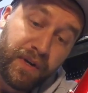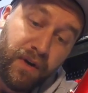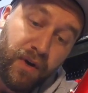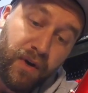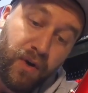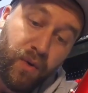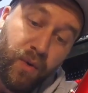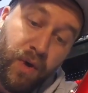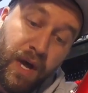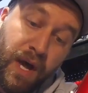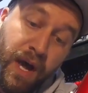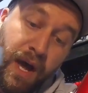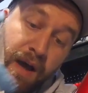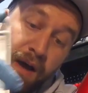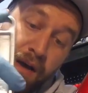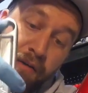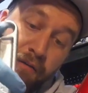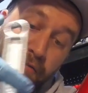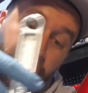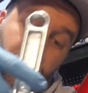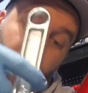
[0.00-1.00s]
to go
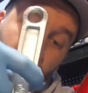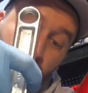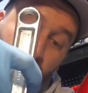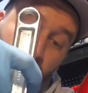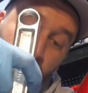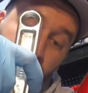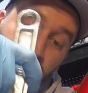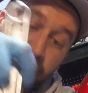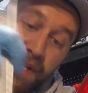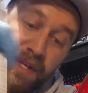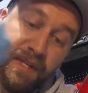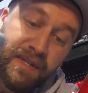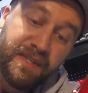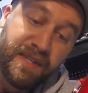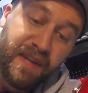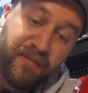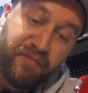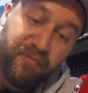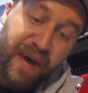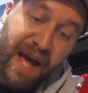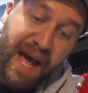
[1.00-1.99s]
forward instead
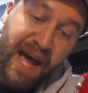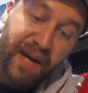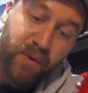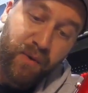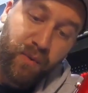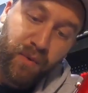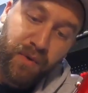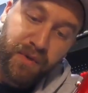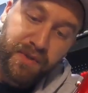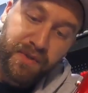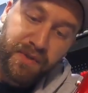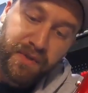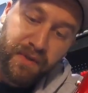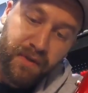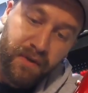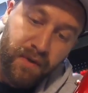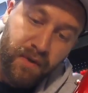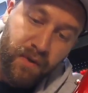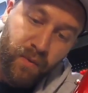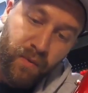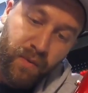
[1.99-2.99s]
of backwards
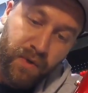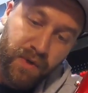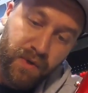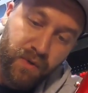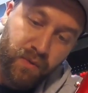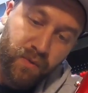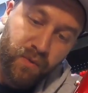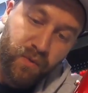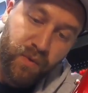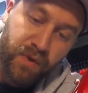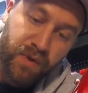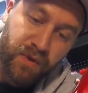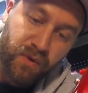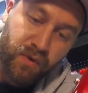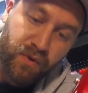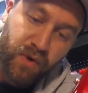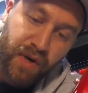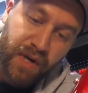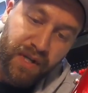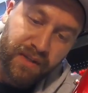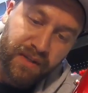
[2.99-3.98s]
when you
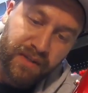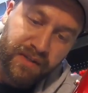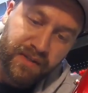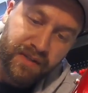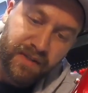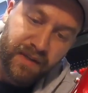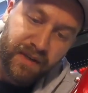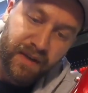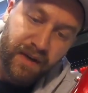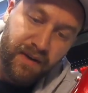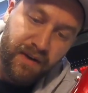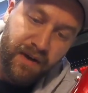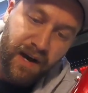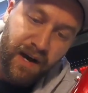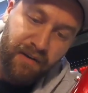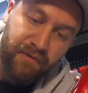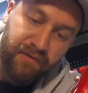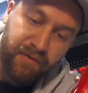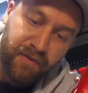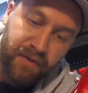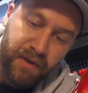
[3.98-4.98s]
crank this thing
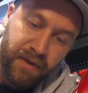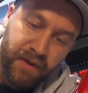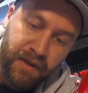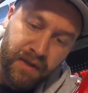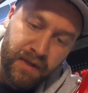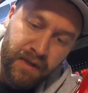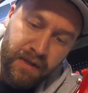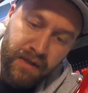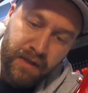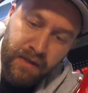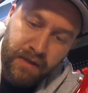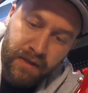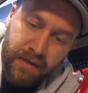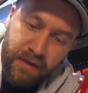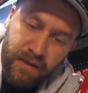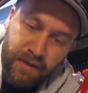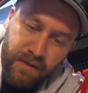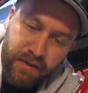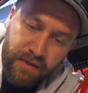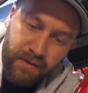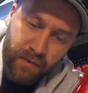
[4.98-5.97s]
off.
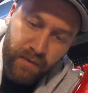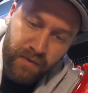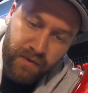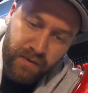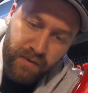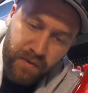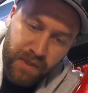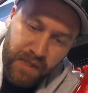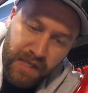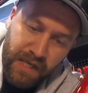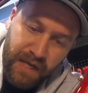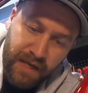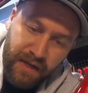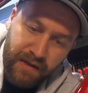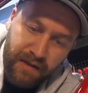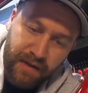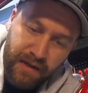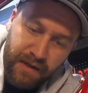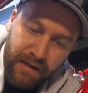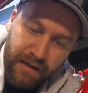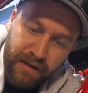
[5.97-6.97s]
So once we get it
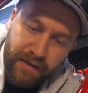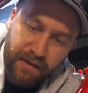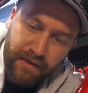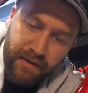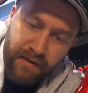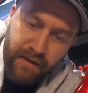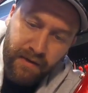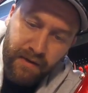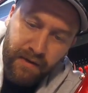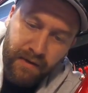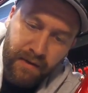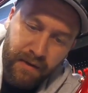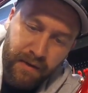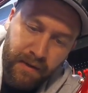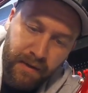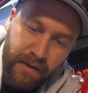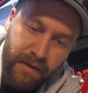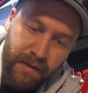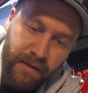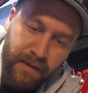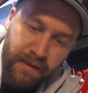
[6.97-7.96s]
on there,
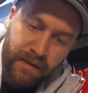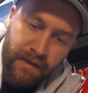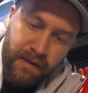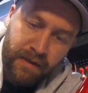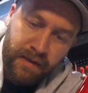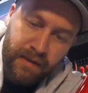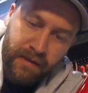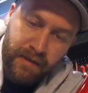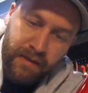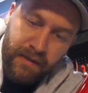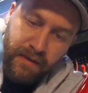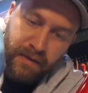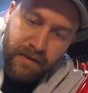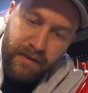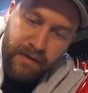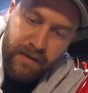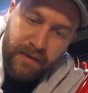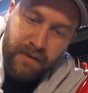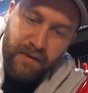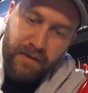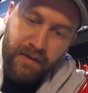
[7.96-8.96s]

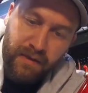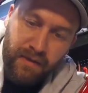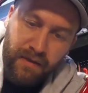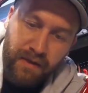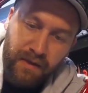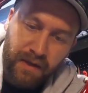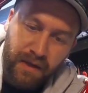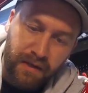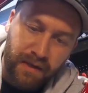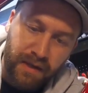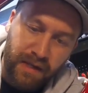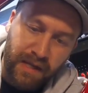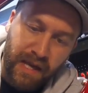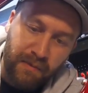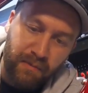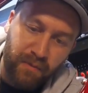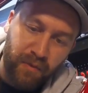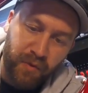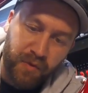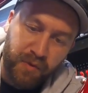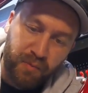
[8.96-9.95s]
and that
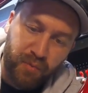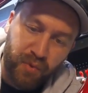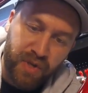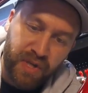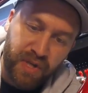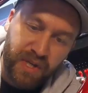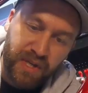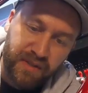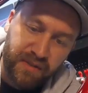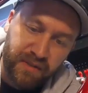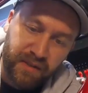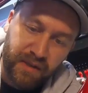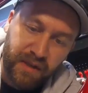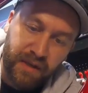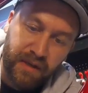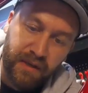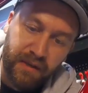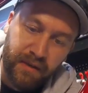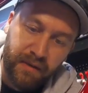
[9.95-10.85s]
came loose pretty easily.